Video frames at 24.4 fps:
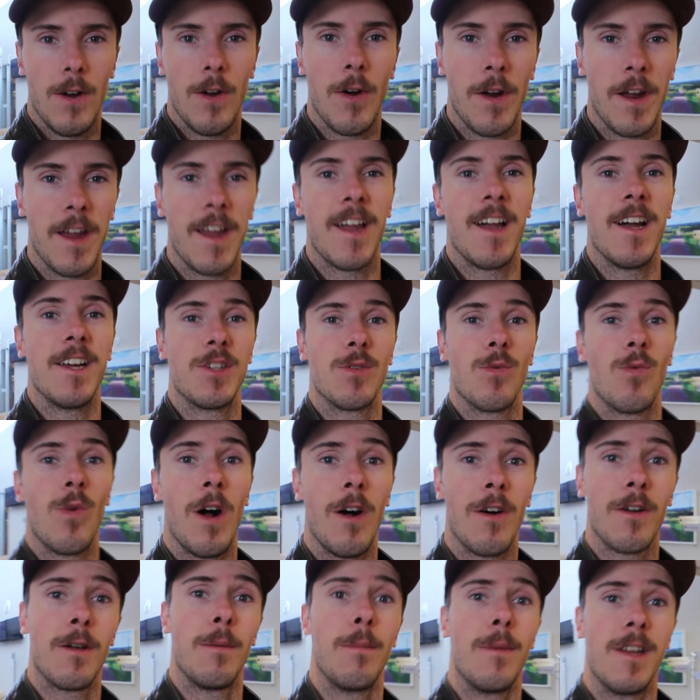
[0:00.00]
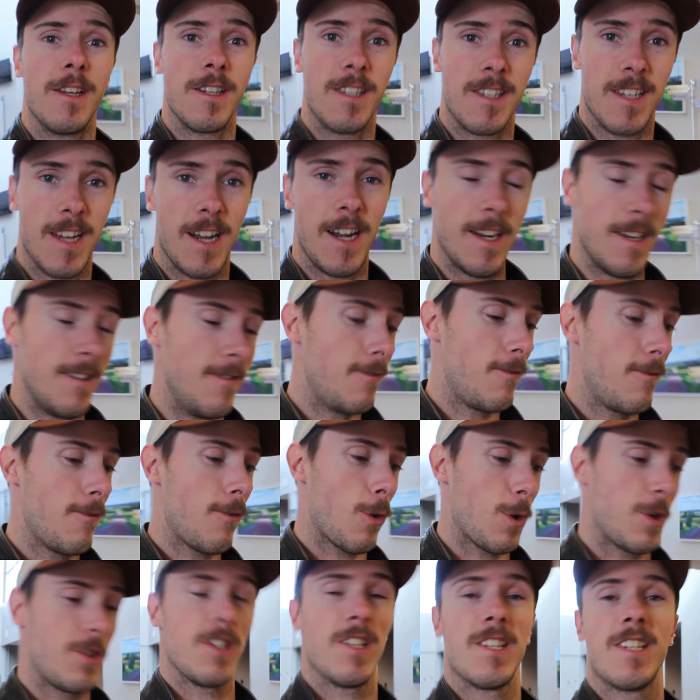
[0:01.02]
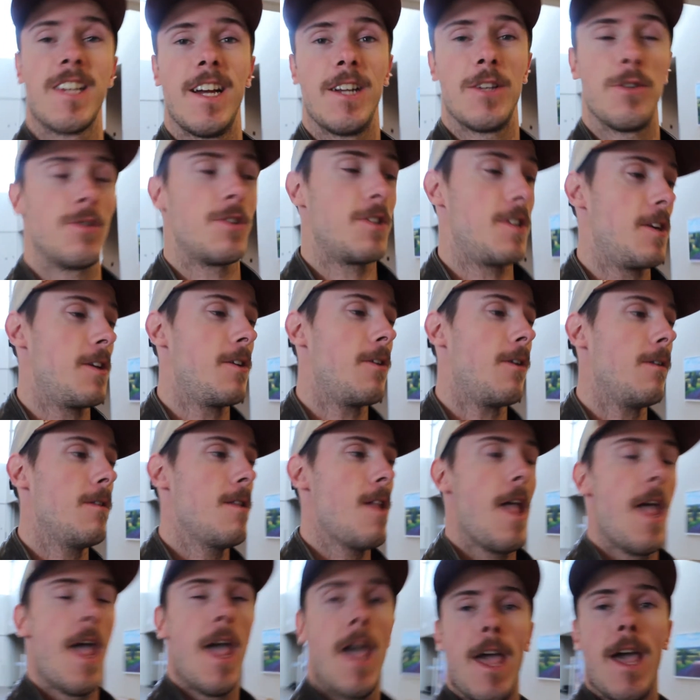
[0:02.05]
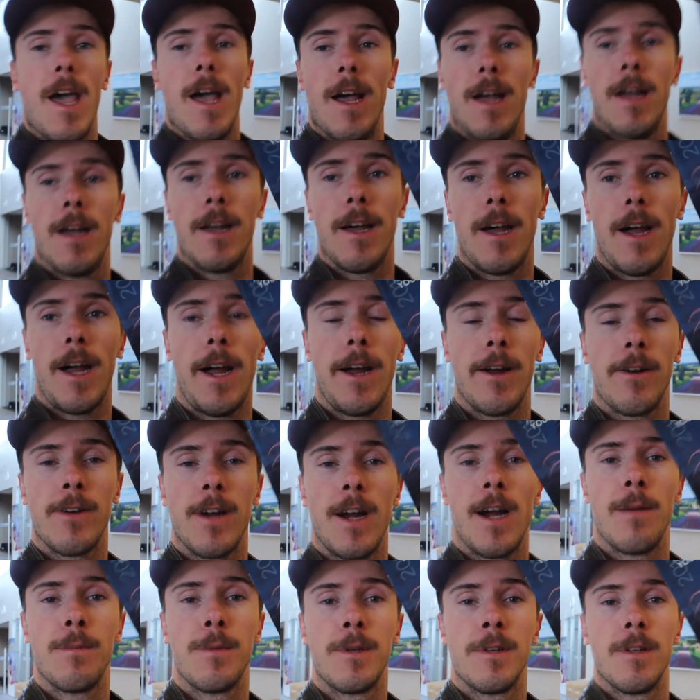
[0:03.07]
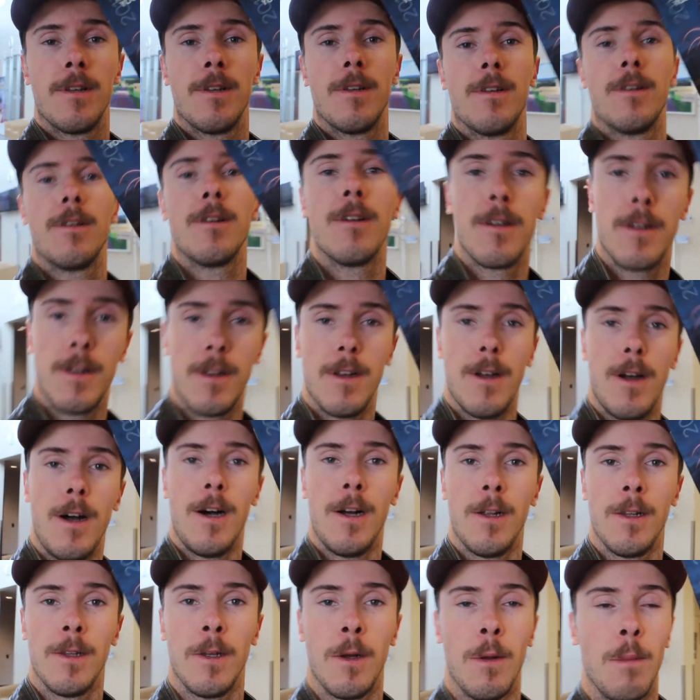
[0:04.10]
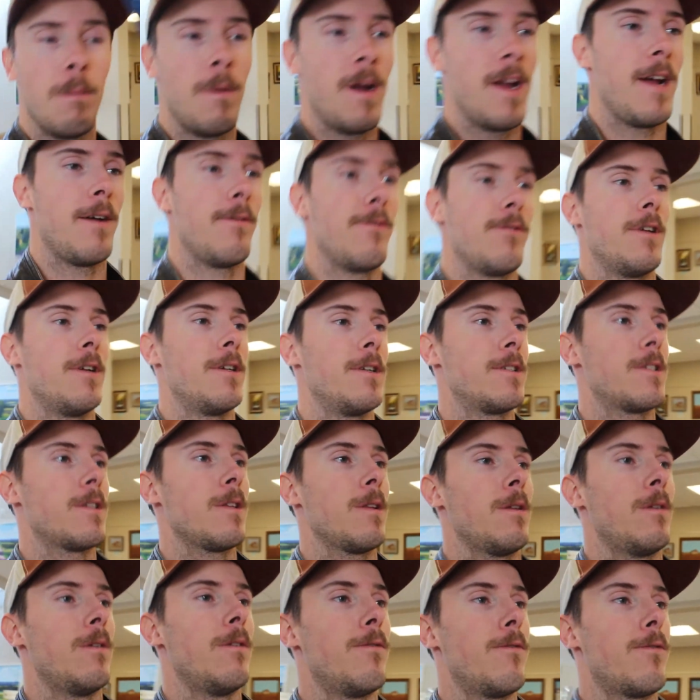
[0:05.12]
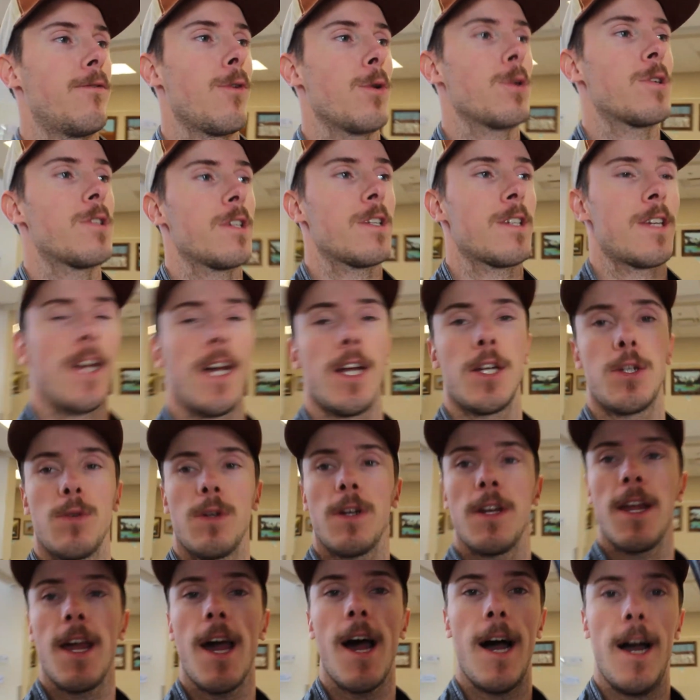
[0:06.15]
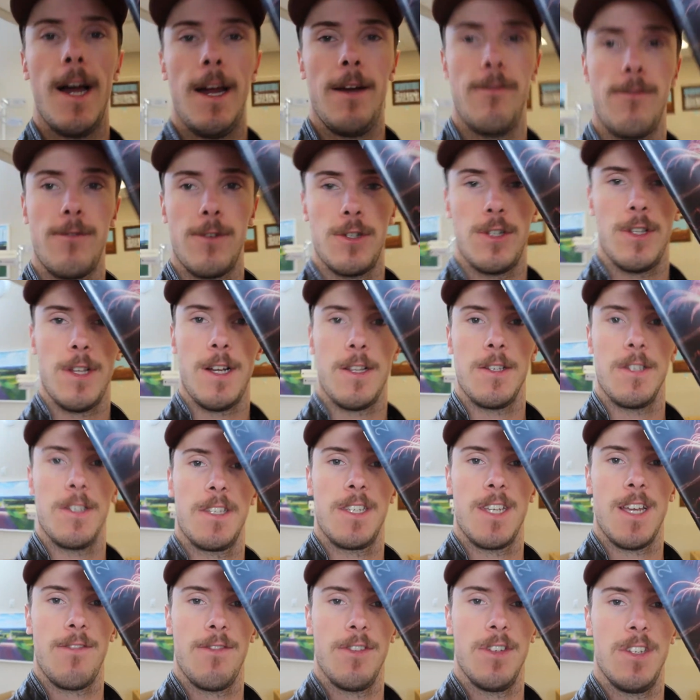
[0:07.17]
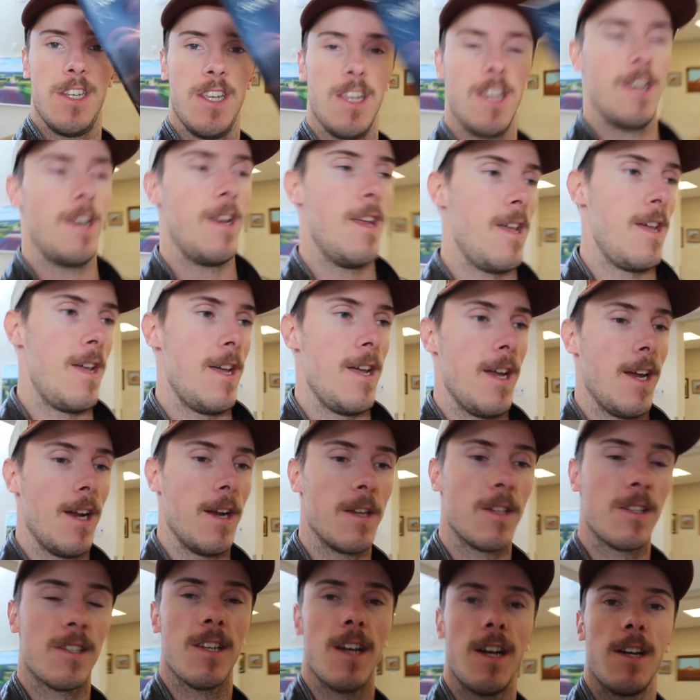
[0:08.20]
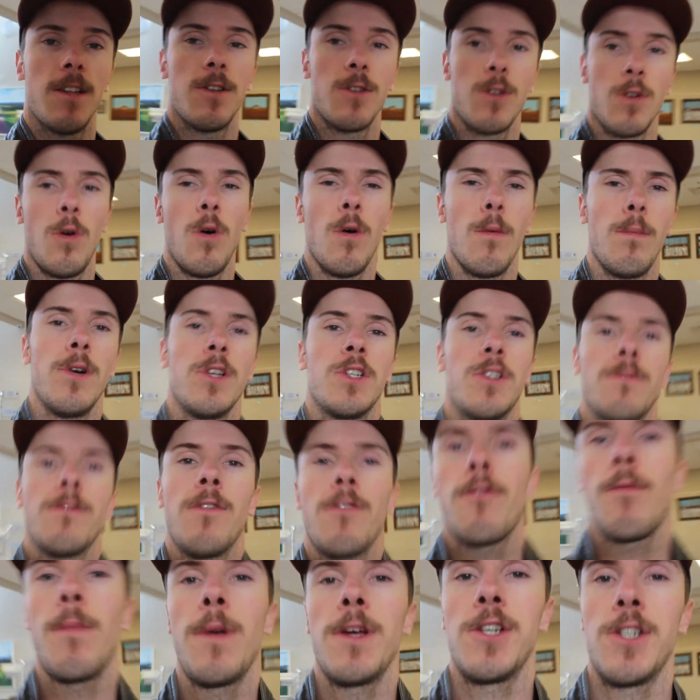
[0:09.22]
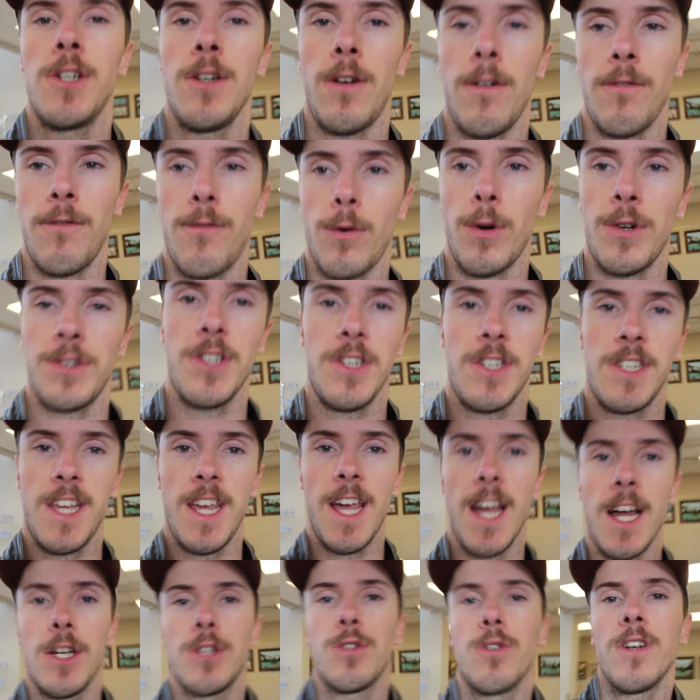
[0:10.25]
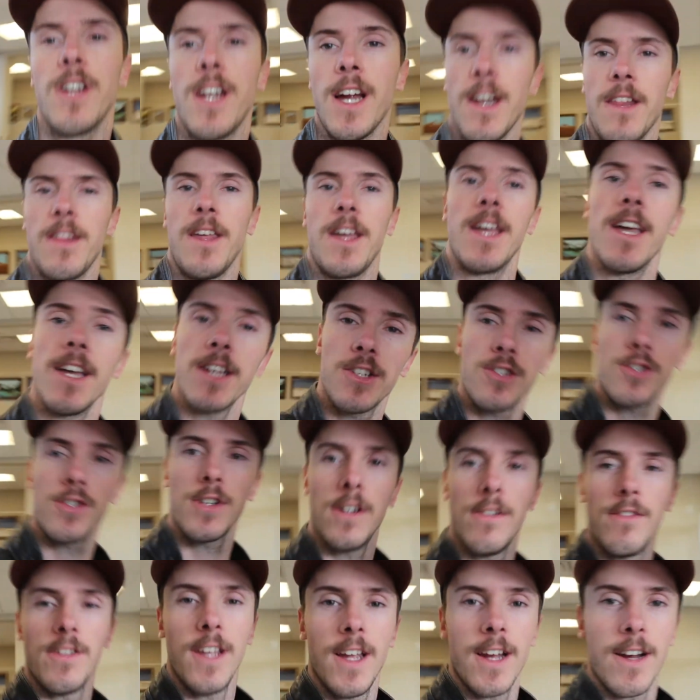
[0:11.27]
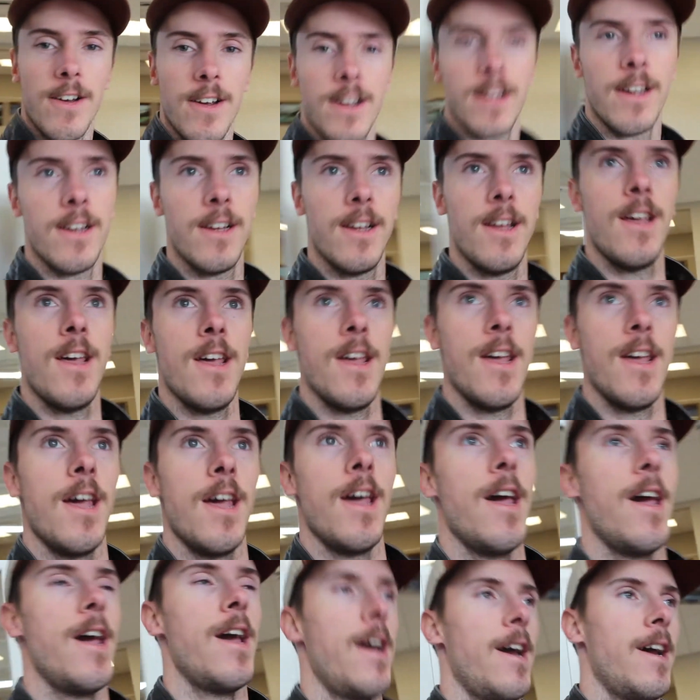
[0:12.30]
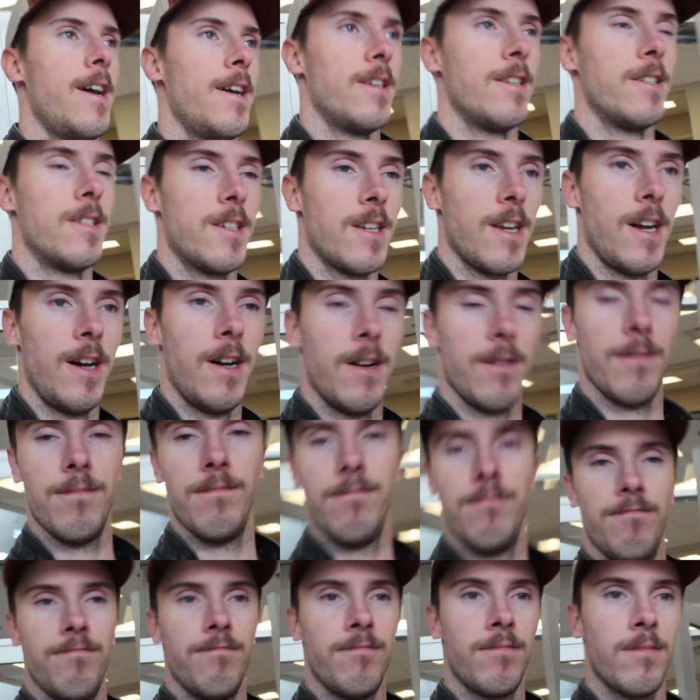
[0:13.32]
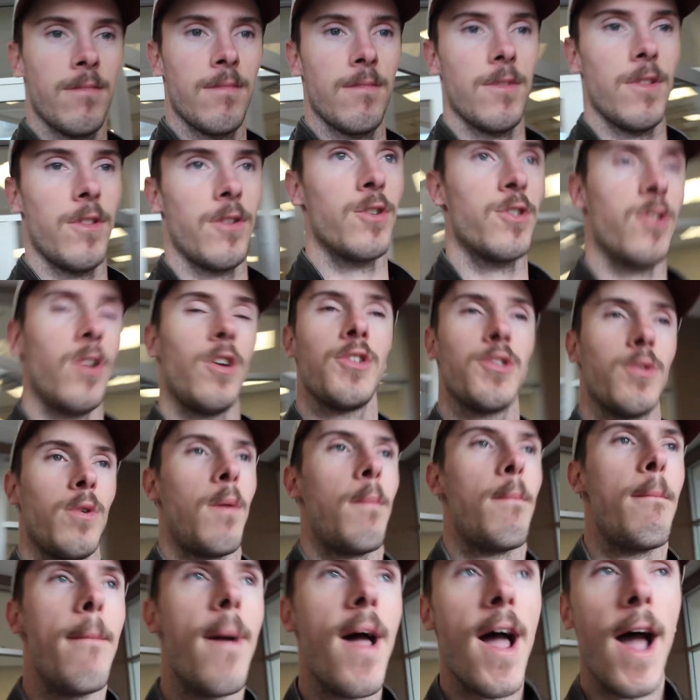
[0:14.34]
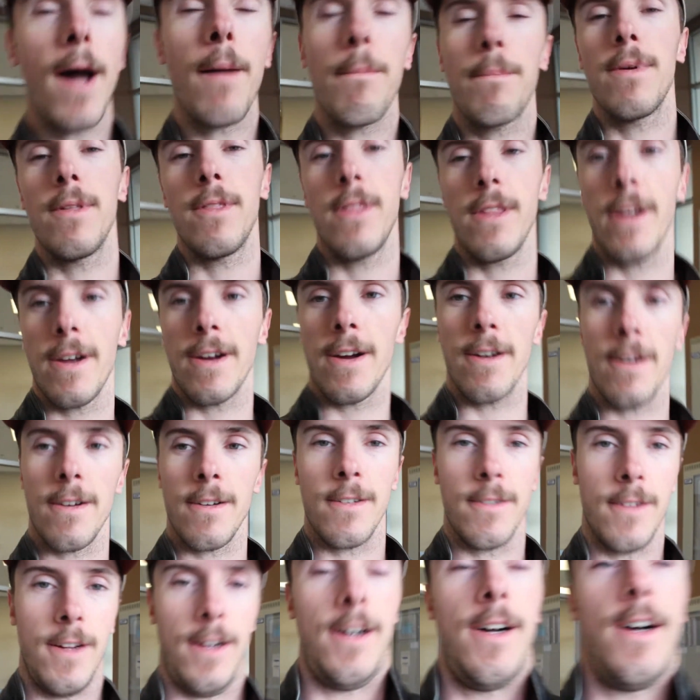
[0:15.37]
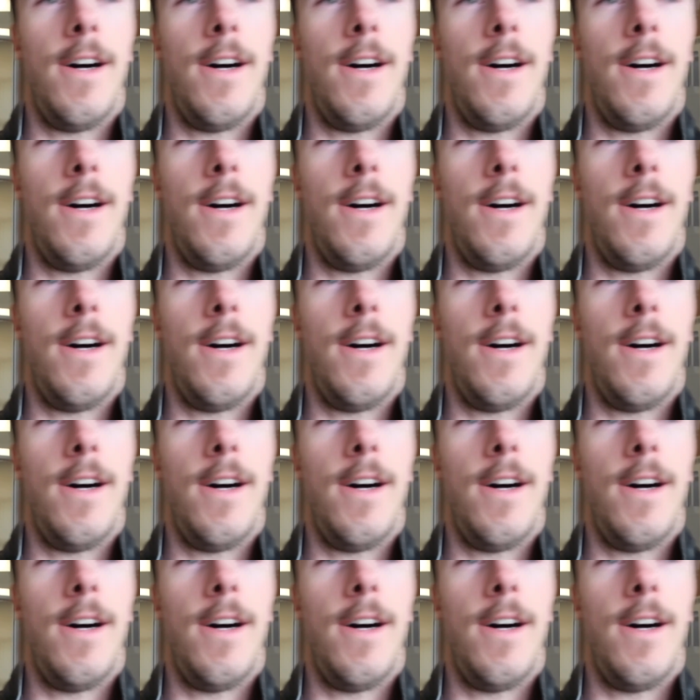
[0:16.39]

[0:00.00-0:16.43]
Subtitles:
Okay guys, welcome inside Fort Saskatchewan City Hall. I grabbed a little pamphlet. It's a little Fort Saskatchewan guide for 2017. And inside there's a whole bunch of information on Fort Saskatchewan, kind of the history of the area, and there's also a map in there.